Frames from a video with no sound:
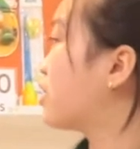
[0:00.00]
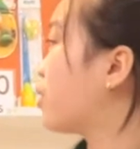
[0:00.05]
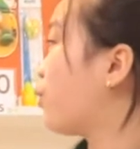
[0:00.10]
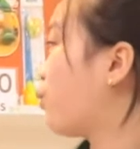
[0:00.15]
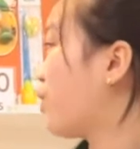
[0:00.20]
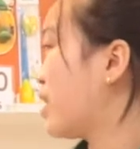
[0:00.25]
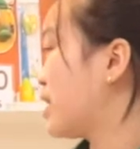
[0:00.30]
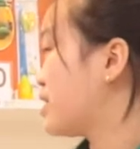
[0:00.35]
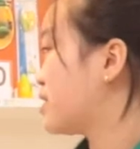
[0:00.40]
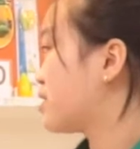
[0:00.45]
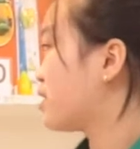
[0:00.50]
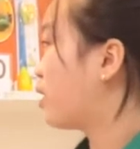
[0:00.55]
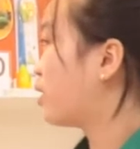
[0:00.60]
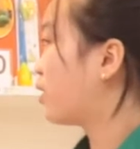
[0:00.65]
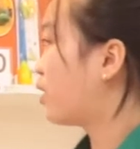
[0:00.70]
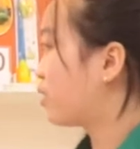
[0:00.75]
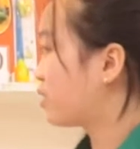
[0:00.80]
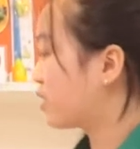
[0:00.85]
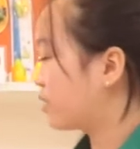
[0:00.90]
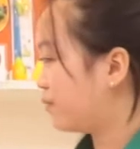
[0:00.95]
went
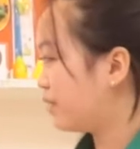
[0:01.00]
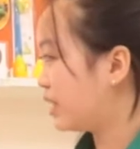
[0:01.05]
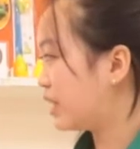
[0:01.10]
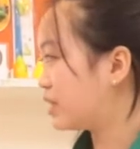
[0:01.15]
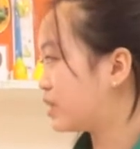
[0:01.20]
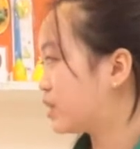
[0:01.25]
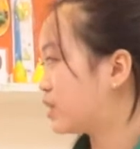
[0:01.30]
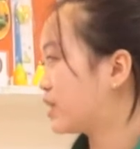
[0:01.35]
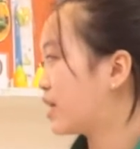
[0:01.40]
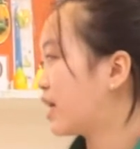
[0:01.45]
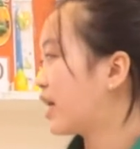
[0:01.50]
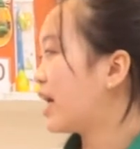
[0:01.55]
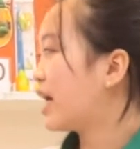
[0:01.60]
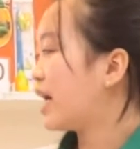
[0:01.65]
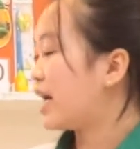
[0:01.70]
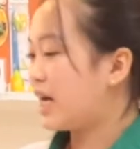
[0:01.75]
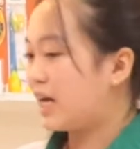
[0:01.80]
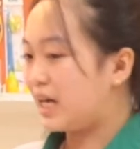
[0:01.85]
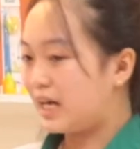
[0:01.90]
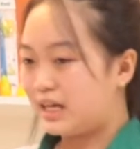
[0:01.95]
along the beach.
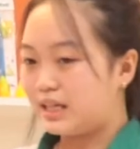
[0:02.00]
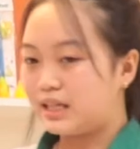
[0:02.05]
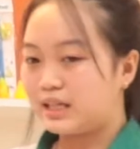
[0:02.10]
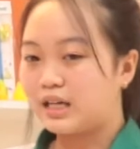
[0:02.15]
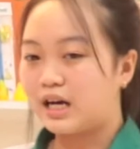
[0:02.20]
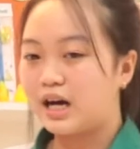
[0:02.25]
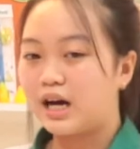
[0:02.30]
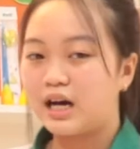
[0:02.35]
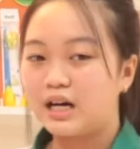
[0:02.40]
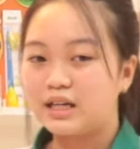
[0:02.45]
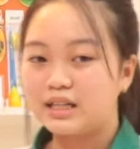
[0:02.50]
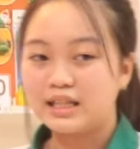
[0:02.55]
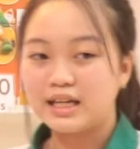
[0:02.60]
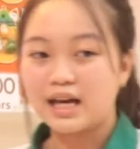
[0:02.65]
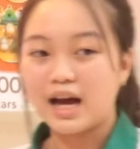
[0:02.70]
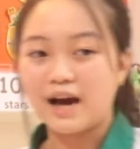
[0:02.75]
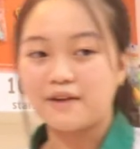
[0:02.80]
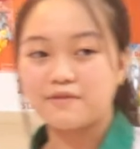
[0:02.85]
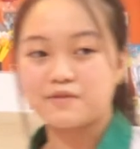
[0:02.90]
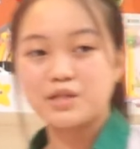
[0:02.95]
In the
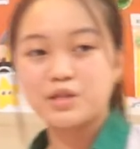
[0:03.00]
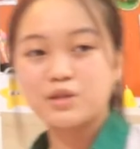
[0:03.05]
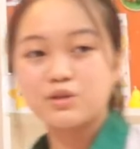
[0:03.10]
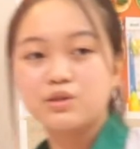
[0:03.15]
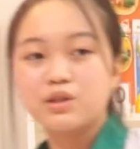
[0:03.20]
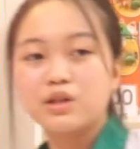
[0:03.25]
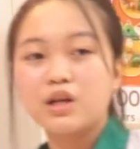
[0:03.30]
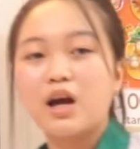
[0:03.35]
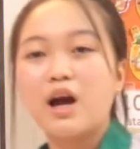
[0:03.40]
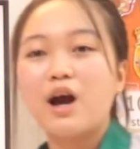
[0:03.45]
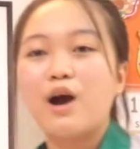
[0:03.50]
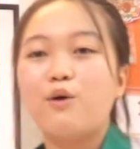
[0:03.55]
afternoon,